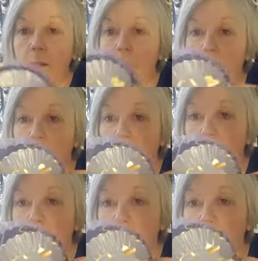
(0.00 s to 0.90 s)
There's two
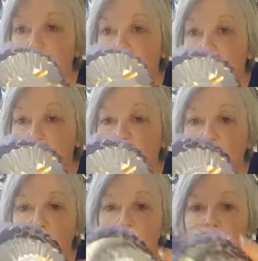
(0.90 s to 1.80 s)
sizes. There's
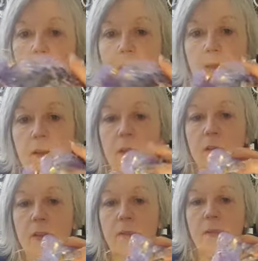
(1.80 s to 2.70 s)
that one, and then
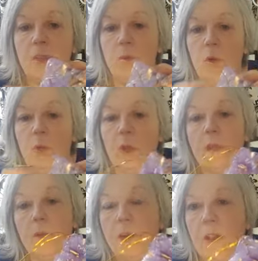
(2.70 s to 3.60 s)
there's some small
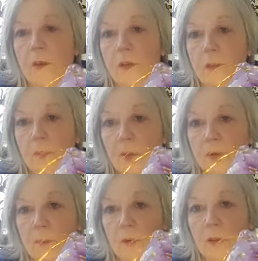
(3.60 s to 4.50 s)
ones with a loose
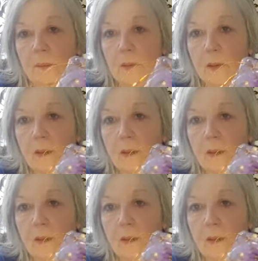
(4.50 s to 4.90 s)
bottom on them.